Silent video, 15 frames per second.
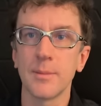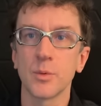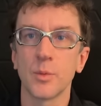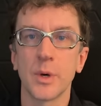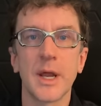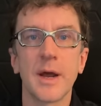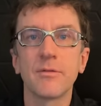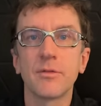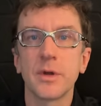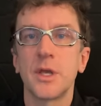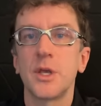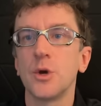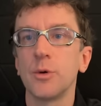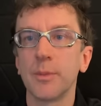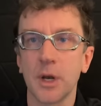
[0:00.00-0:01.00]
when every
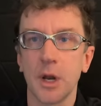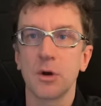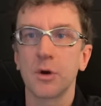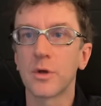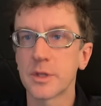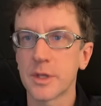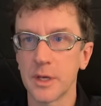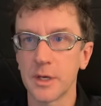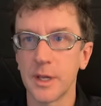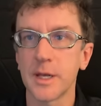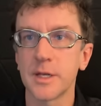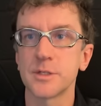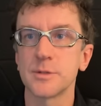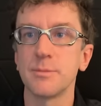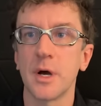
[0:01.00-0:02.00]
human on Earth can get
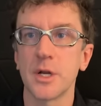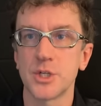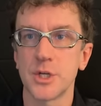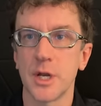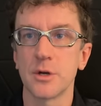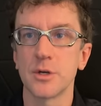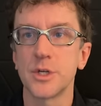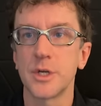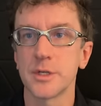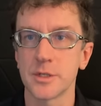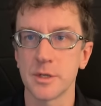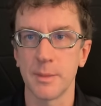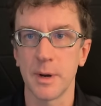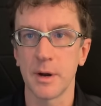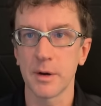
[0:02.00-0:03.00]
as much energy as an
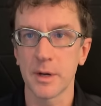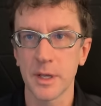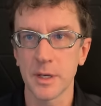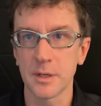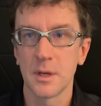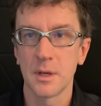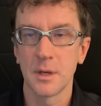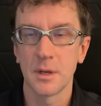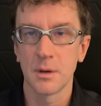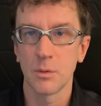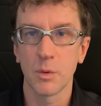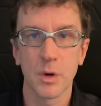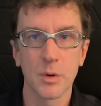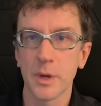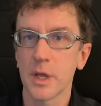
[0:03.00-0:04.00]
American, what
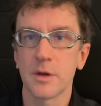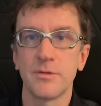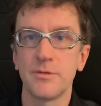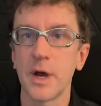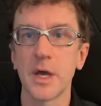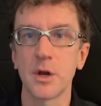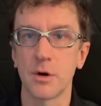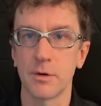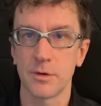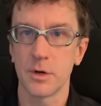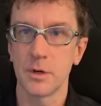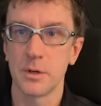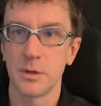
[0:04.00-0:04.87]
are we going to fight over?